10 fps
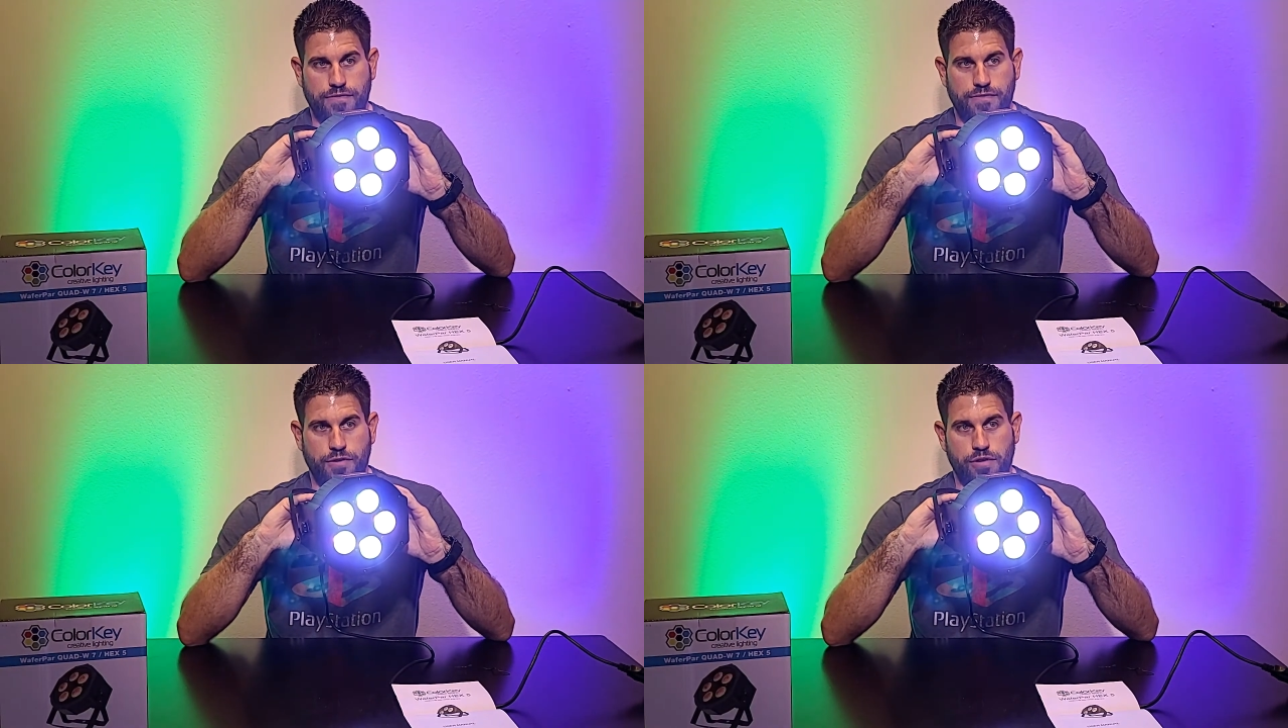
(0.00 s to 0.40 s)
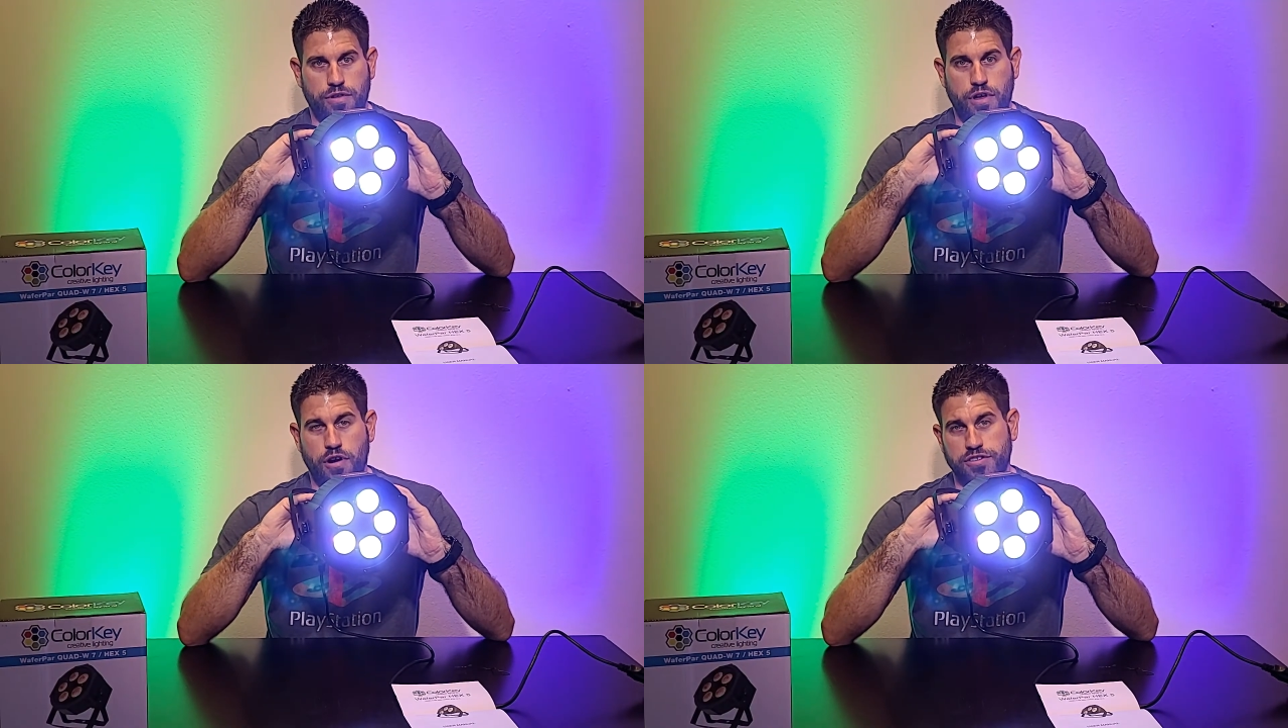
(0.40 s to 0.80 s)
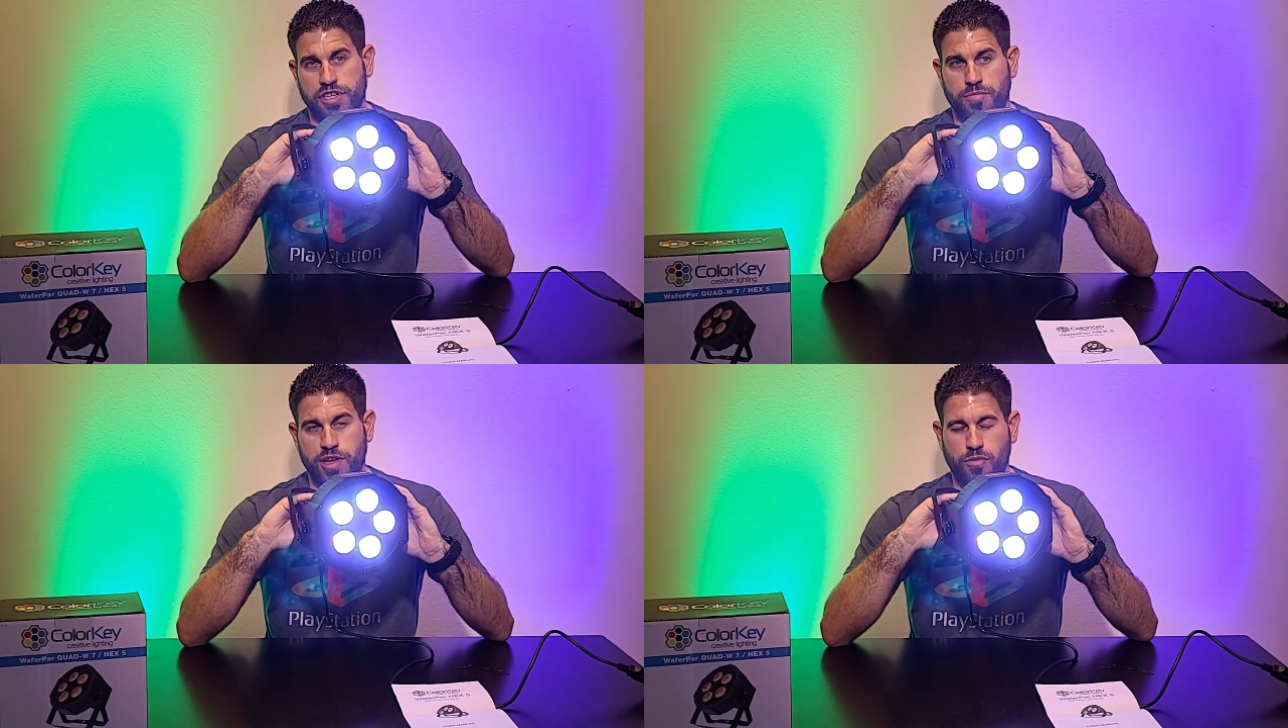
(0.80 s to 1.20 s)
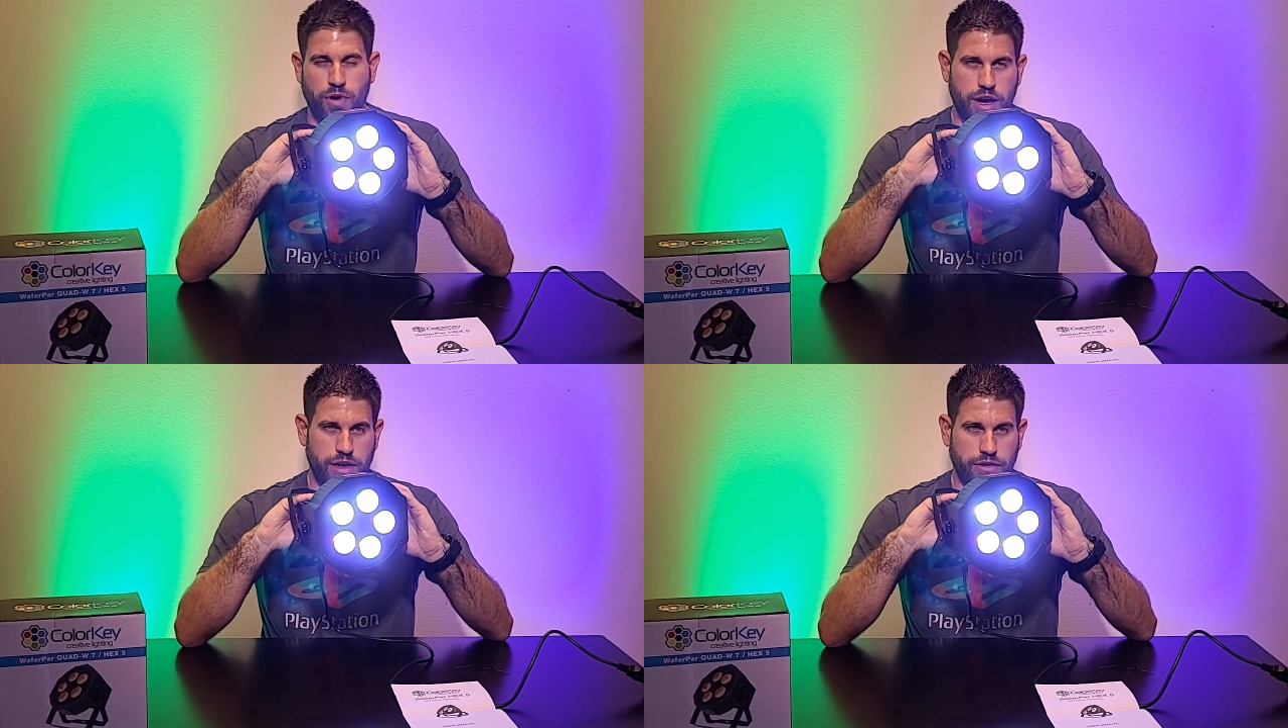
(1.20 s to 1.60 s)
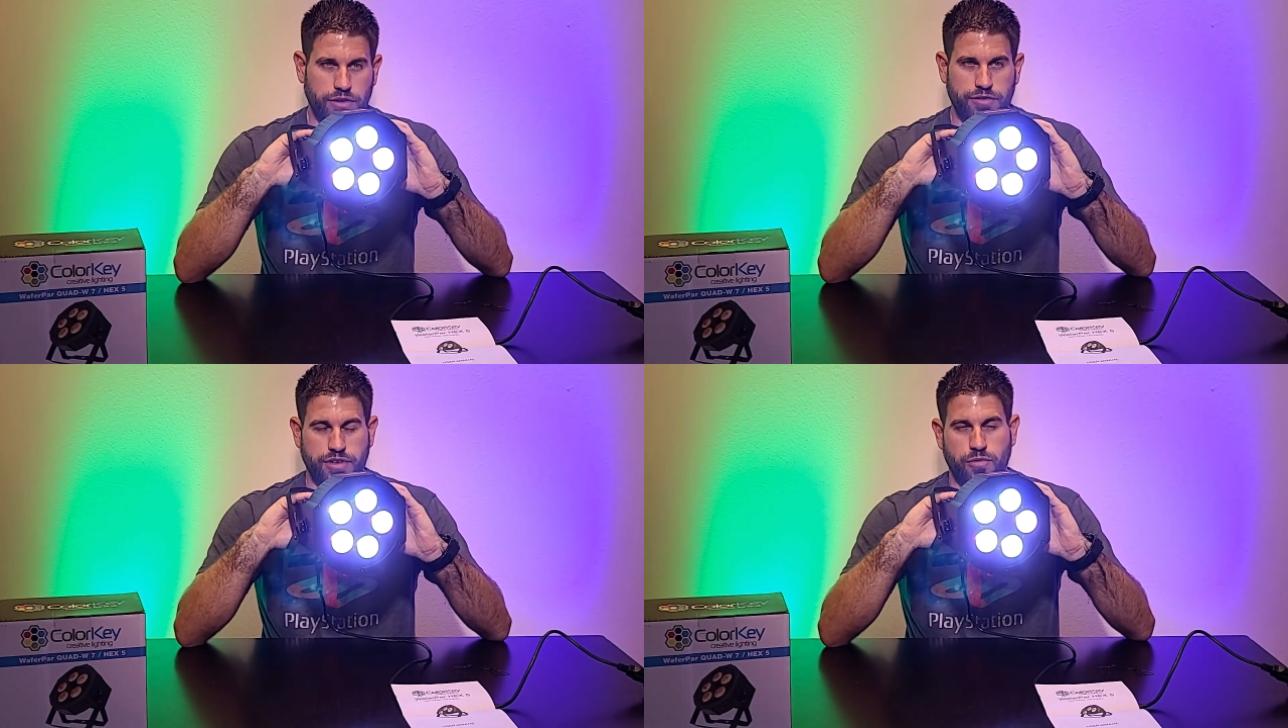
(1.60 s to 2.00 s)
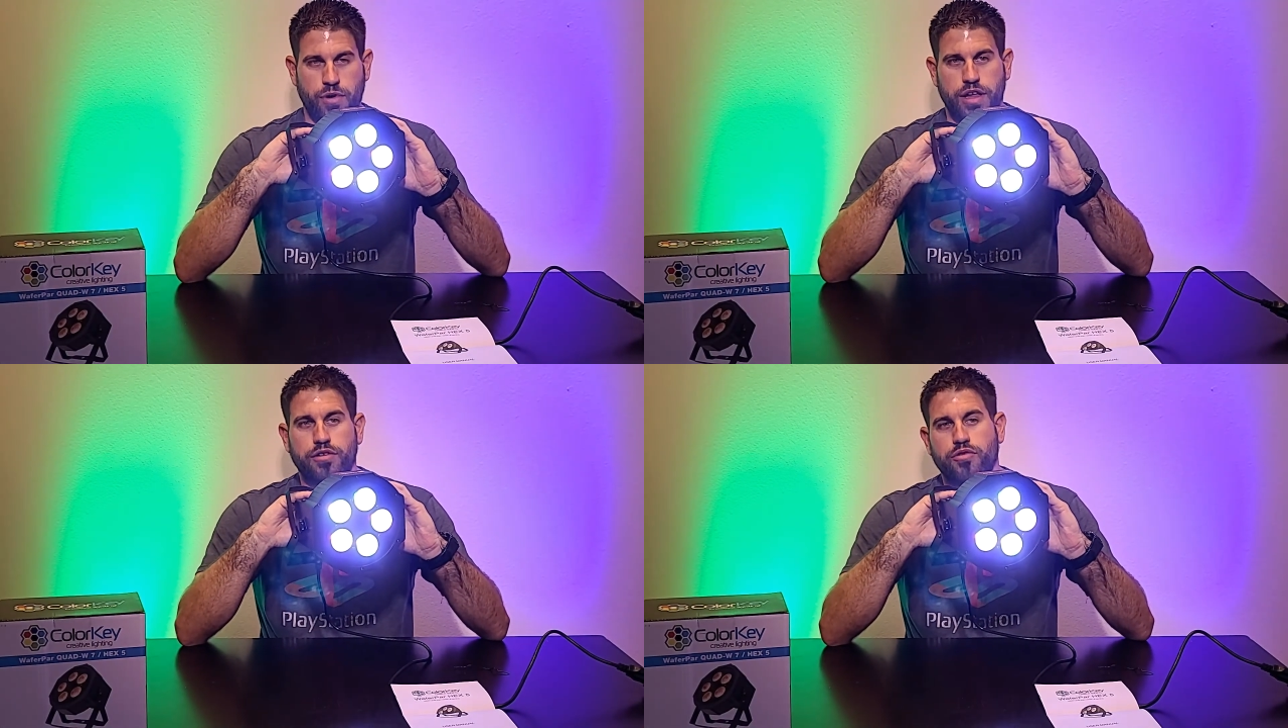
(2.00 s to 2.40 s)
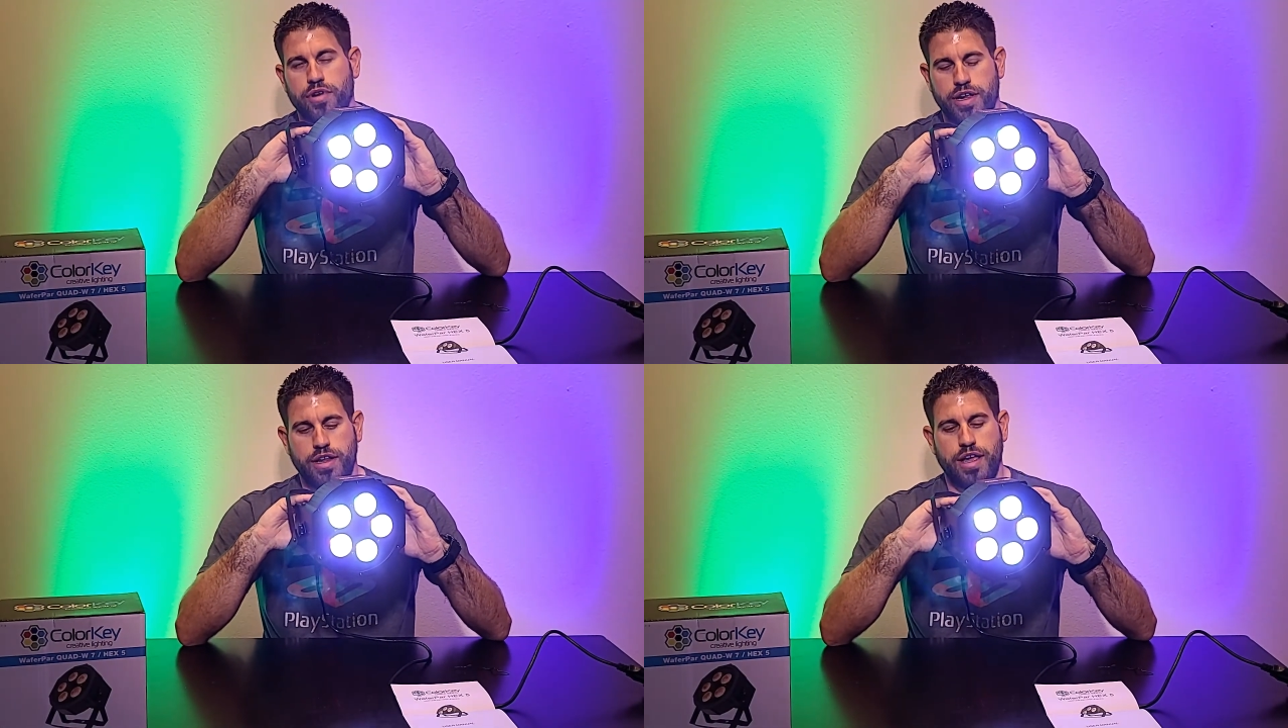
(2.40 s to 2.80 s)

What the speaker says: Full RGB white using red, green,